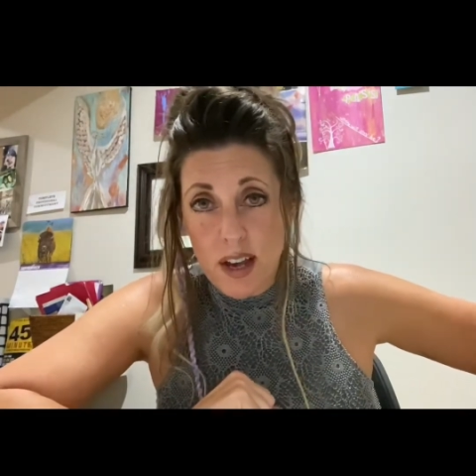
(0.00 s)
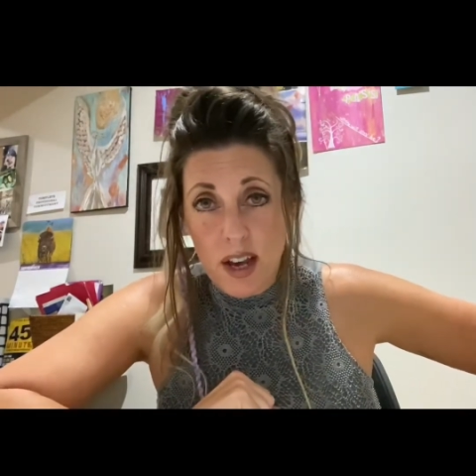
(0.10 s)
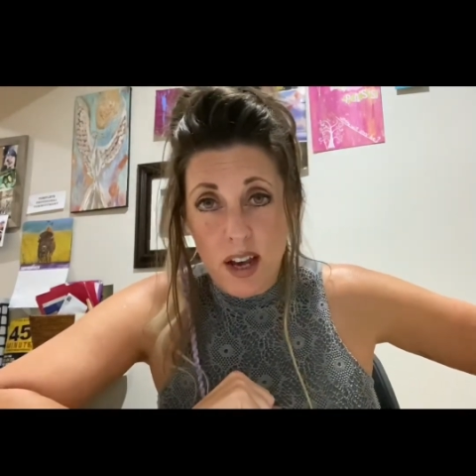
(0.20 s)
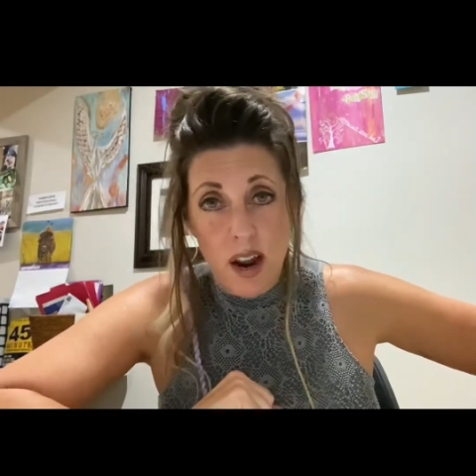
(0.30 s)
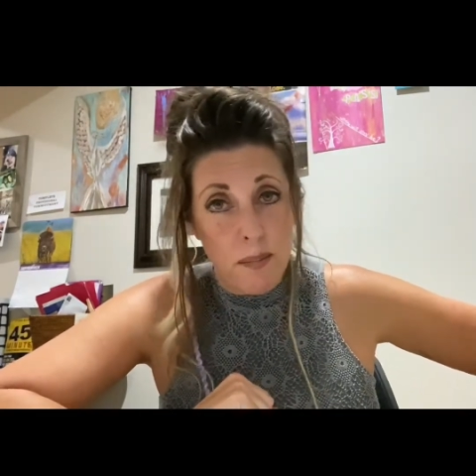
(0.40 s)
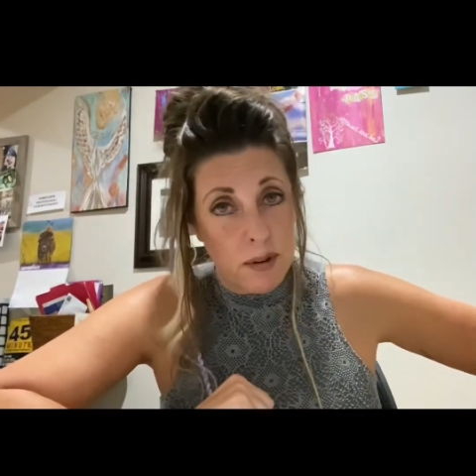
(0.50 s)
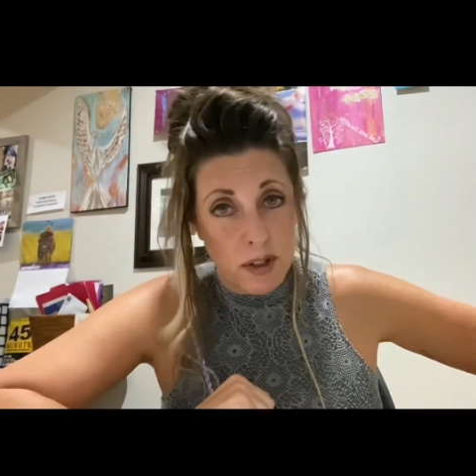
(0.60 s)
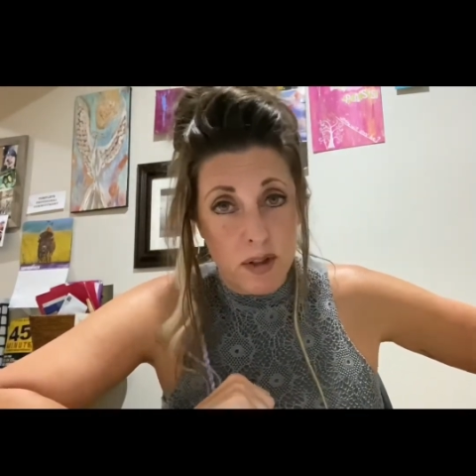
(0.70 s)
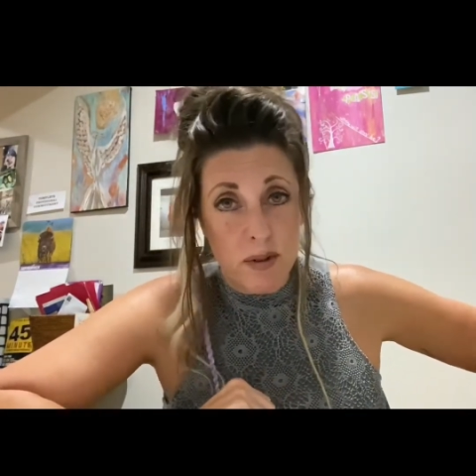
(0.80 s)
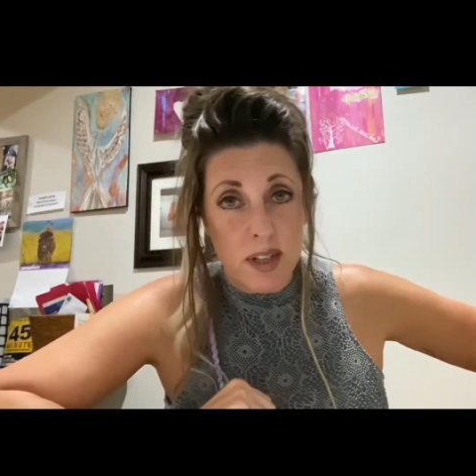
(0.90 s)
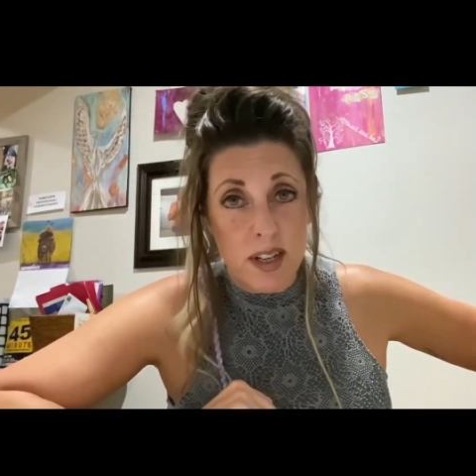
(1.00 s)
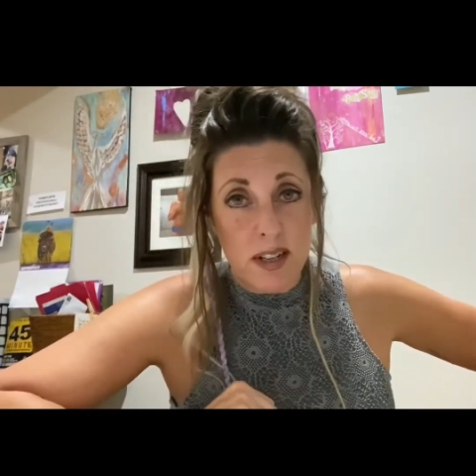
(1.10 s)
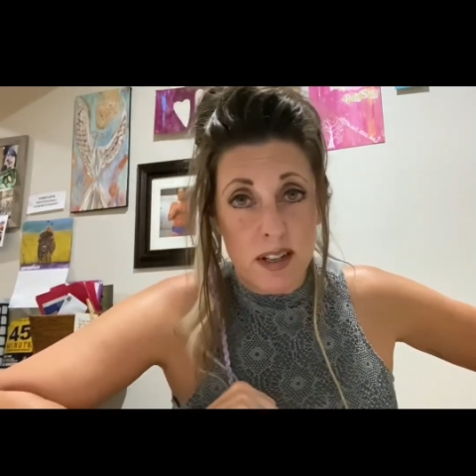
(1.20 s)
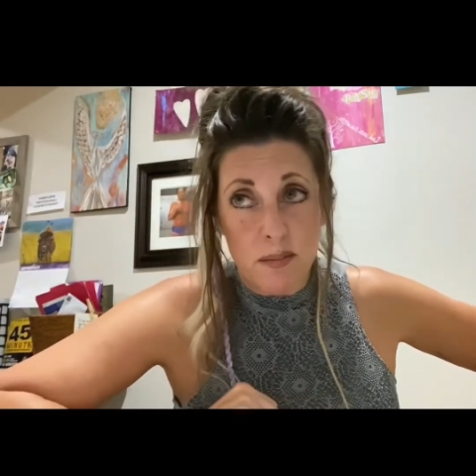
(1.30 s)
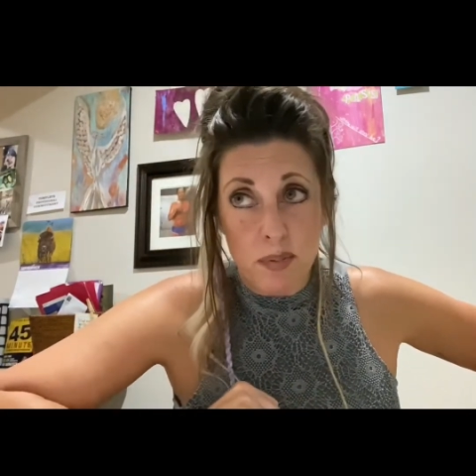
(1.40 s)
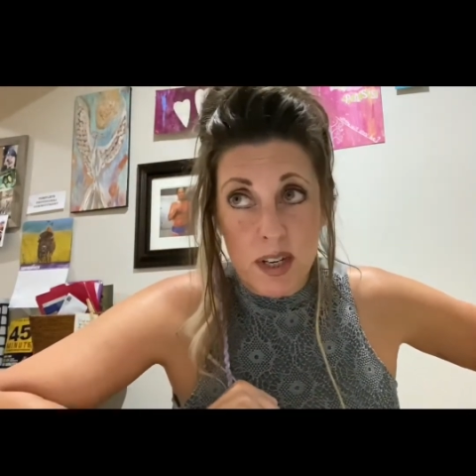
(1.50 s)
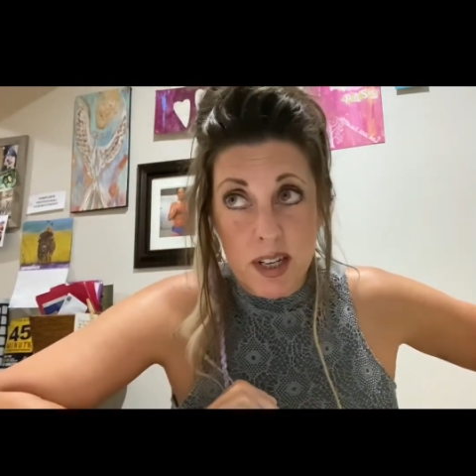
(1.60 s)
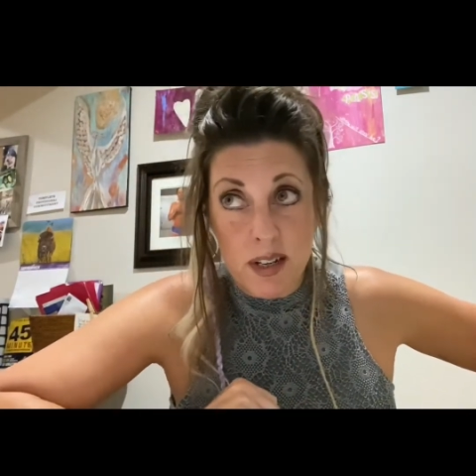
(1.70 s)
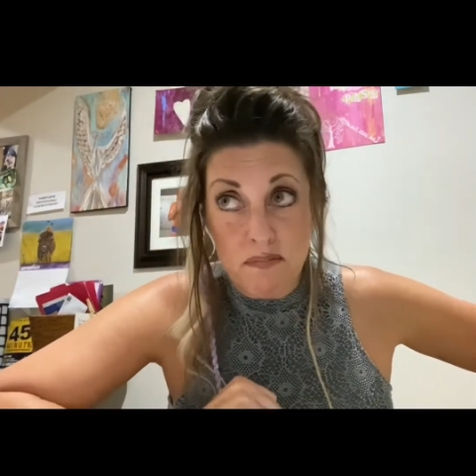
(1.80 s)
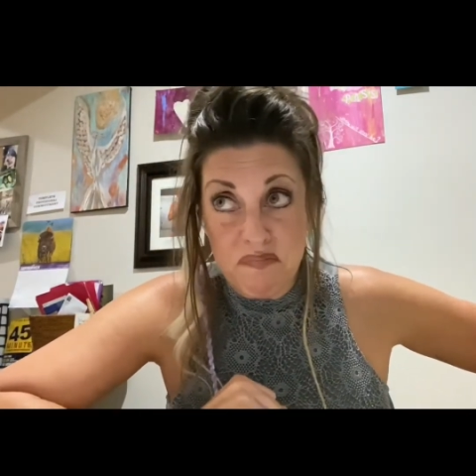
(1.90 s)
an opportunity to
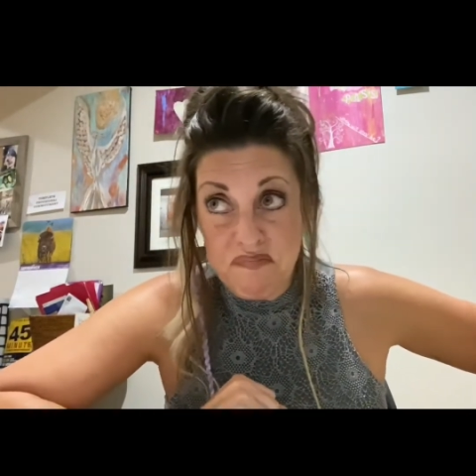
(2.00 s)
be